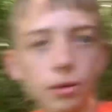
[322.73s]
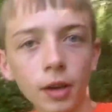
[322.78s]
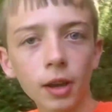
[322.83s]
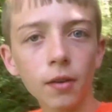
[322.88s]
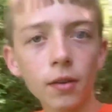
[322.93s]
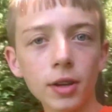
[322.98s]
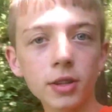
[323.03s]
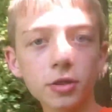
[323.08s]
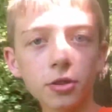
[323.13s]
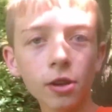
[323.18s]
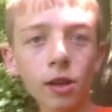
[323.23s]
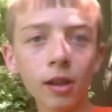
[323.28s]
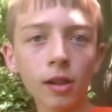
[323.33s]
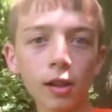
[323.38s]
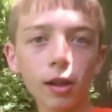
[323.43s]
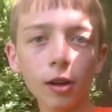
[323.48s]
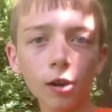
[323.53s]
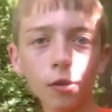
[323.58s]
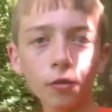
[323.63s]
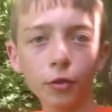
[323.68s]
anyways, you can
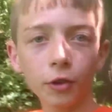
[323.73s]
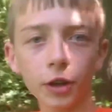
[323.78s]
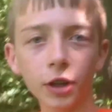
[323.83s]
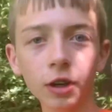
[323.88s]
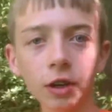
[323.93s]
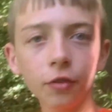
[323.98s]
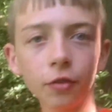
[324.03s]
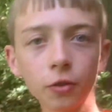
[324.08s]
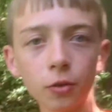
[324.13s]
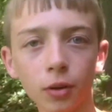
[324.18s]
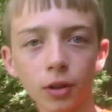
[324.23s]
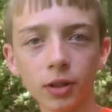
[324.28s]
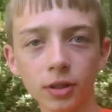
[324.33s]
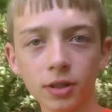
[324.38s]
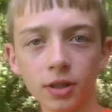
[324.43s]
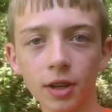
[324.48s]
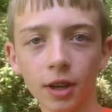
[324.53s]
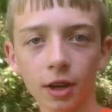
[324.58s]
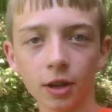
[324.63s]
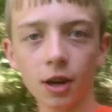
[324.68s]
click over here if you want to
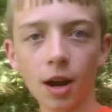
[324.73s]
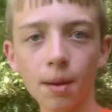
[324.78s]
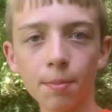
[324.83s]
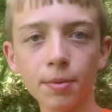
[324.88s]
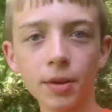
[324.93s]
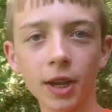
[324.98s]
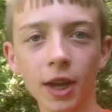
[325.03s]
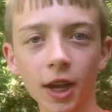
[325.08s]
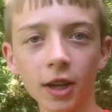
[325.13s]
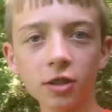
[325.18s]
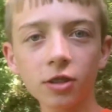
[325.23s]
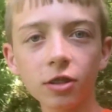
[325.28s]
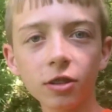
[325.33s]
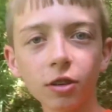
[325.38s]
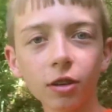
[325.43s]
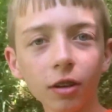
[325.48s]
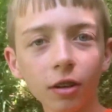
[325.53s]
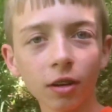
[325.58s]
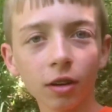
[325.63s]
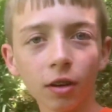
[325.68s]
see a crappie catch and
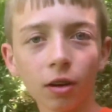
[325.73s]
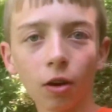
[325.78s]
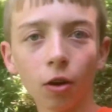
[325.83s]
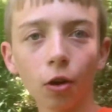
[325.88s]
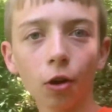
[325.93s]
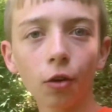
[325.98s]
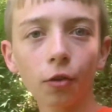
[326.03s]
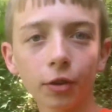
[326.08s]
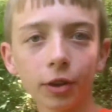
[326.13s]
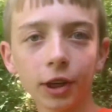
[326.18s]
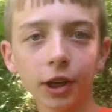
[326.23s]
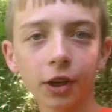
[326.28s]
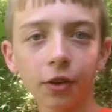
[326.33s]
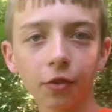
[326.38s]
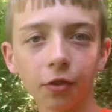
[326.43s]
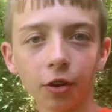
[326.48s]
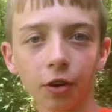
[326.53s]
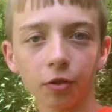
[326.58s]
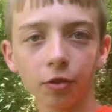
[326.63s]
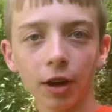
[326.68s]
cook, or over here
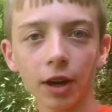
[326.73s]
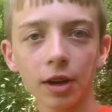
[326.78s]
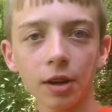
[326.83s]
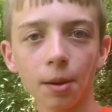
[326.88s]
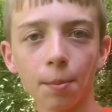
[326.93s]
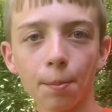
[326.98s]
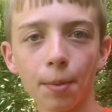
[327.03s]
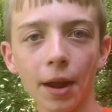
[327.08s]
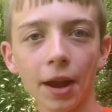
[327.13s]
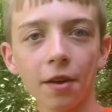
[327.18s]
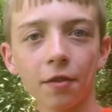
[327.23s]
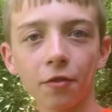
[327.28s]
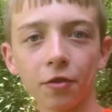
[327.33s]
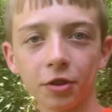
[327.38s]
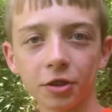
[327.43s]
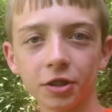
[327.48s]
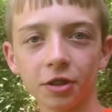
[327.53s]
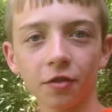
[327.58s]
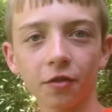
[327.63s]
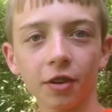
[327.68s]
for a random pan
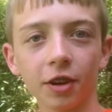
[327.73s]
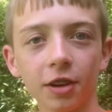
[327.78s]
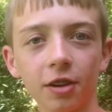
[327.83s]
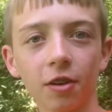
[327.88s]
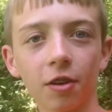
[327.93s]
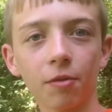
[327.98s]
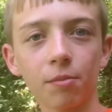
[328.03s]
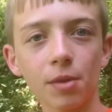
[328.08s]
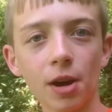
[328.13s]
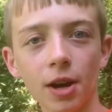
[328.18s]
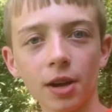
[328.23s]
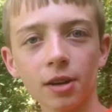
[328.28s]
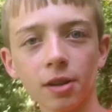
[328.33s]
fishing video of mine.